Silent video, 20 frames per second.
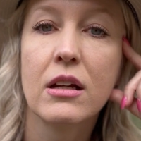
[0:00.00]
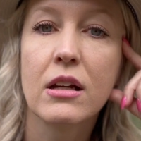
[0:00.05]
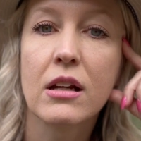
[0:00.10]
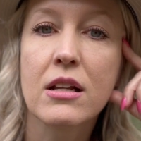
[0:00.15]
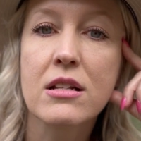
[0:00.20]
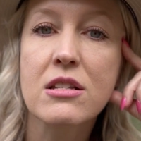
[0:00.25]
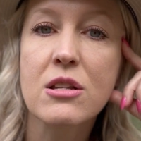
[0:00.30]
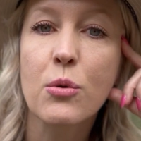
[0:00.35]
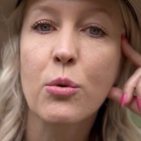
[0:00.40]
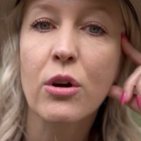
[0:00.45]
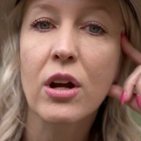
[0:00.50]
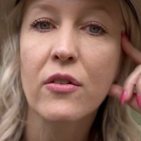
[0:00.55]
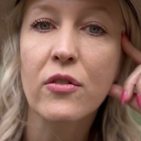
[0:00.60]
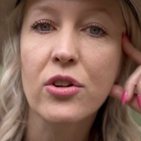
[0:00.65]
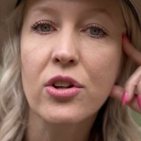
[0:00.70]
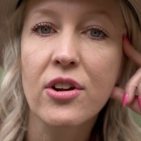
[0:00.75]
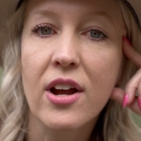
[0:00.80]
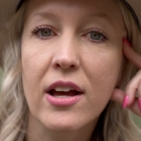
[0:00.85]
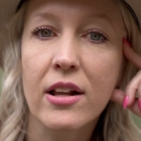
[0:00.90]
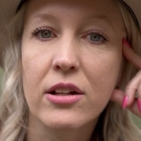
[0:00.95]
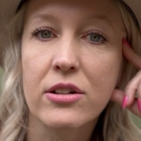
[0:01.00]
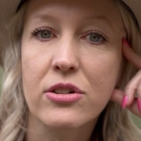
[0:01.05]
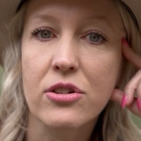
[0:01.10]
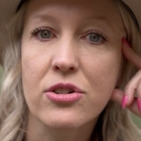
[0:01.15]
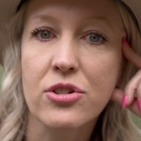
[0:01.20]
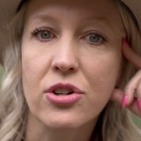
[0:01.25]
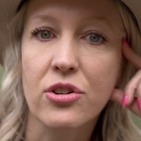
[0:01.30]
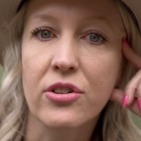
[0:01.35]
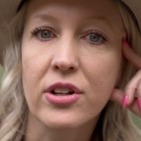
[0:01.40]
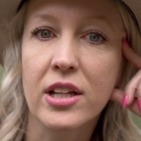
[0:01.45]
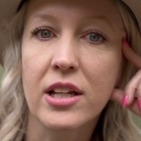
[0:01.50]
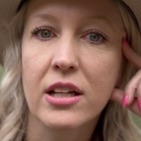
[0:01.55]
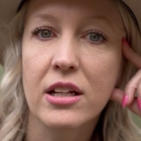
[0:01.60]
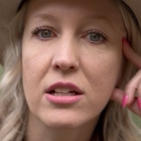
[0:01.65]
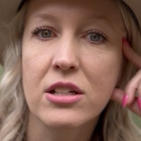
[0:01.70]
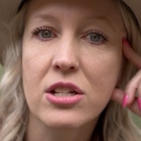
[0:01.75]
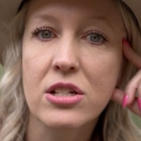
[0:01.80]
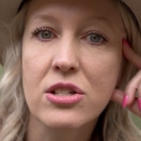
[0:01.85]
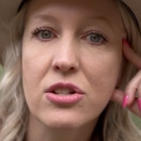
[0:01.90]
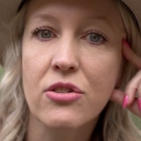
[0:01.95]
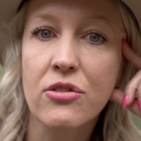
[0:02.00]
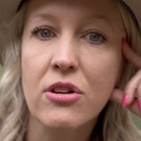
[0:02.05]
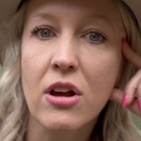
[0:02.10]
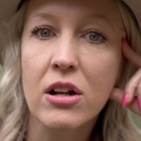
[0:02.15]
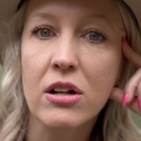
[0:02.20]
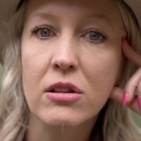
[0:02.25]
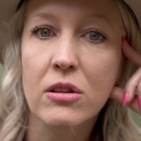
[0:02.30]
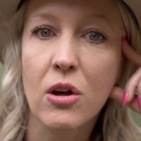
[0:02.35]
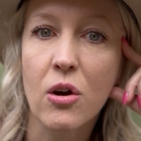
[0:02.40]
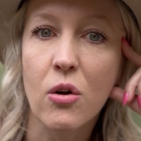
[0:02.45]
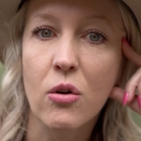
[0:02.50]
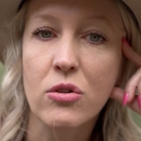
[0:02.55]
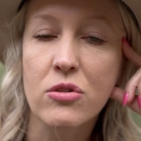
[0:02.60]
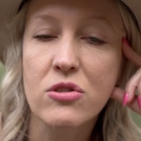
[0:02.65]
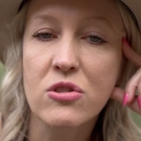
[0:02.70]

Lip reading: And so wherever you're at on your journey, you're not alone.